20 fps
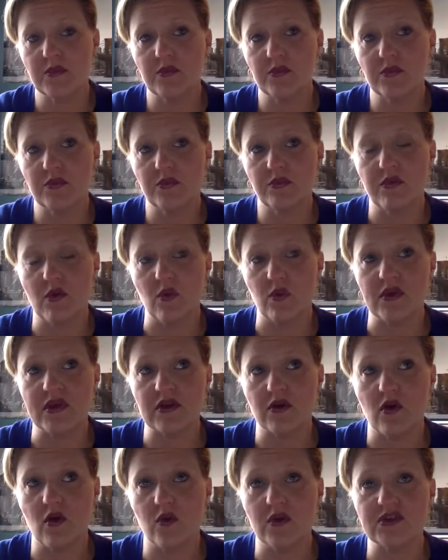what we
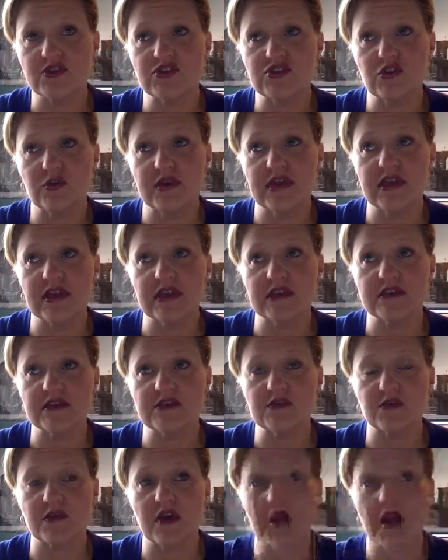are always doing
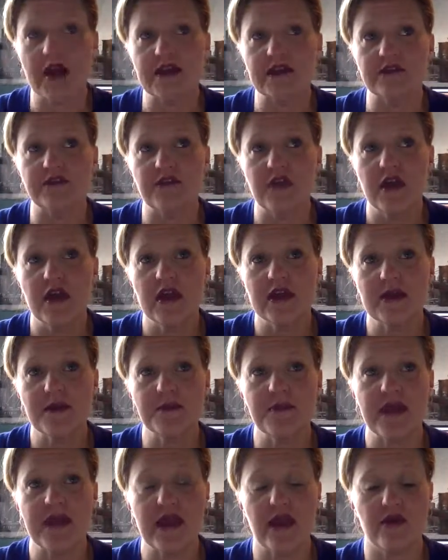is we're kind of
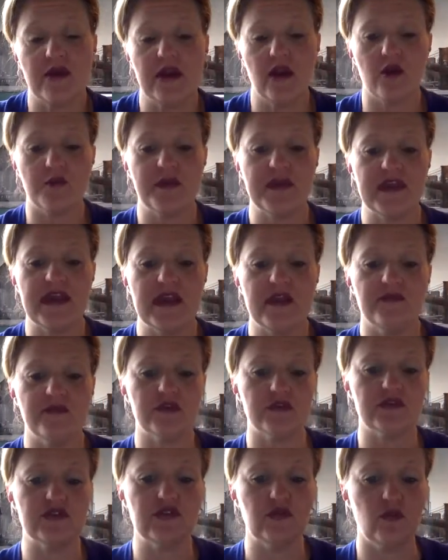comparing our
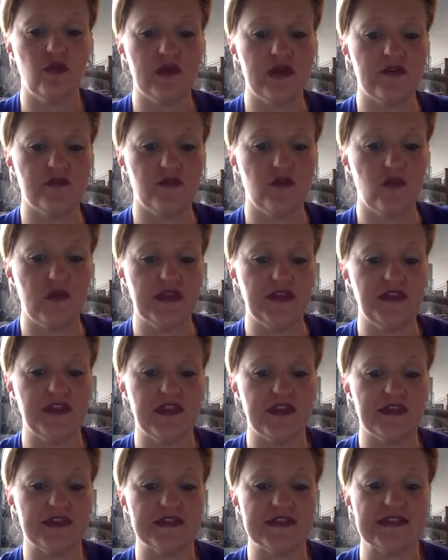behavior to whatever we
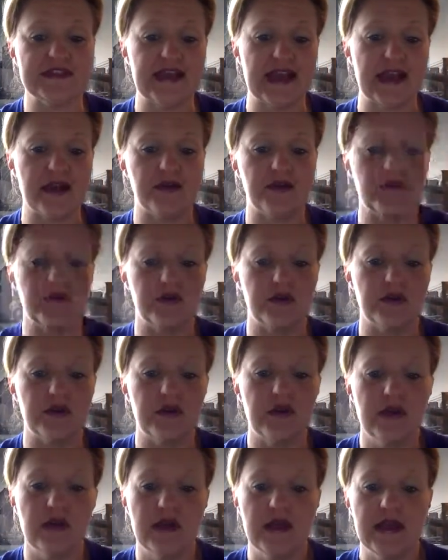think the standard
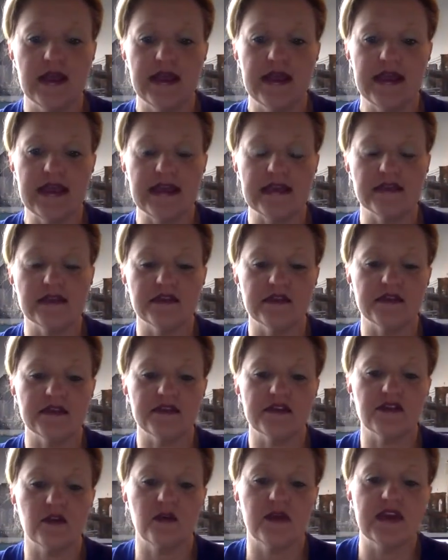is.
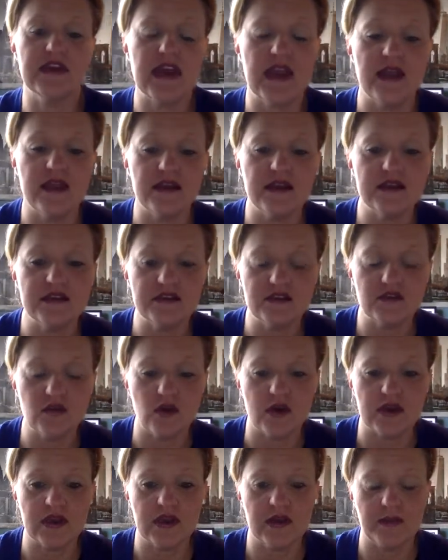So again, he's
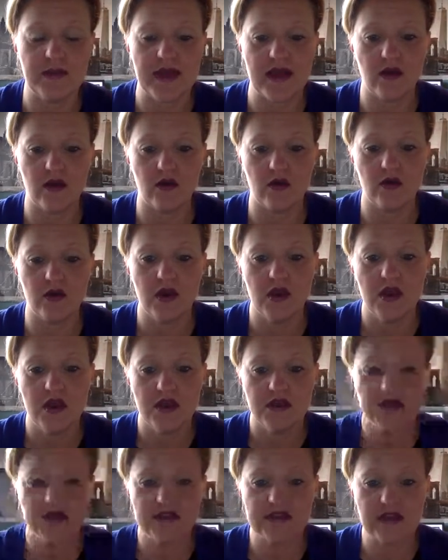talking about
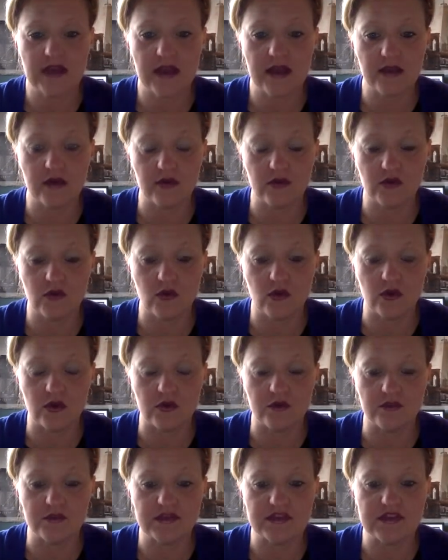societal
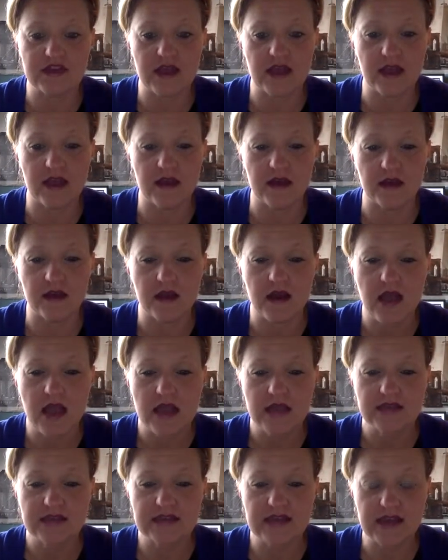norms and
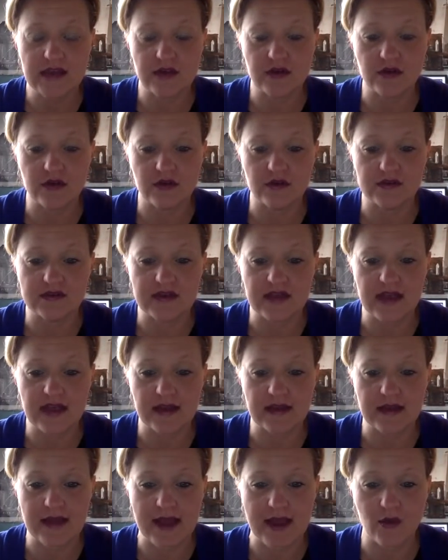standards
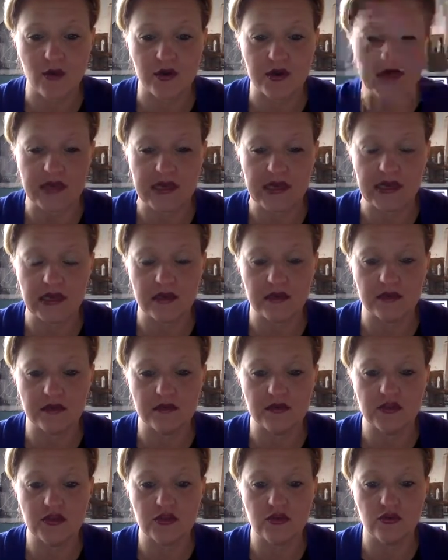and our need
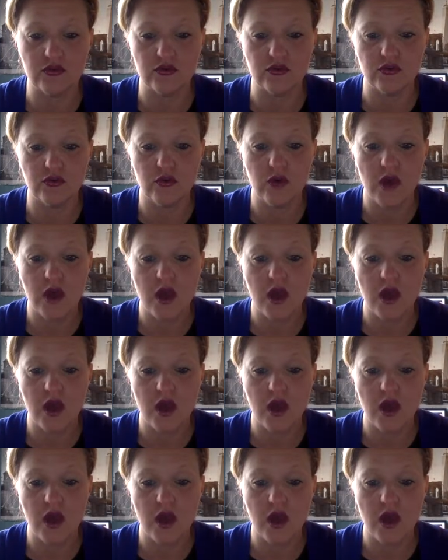to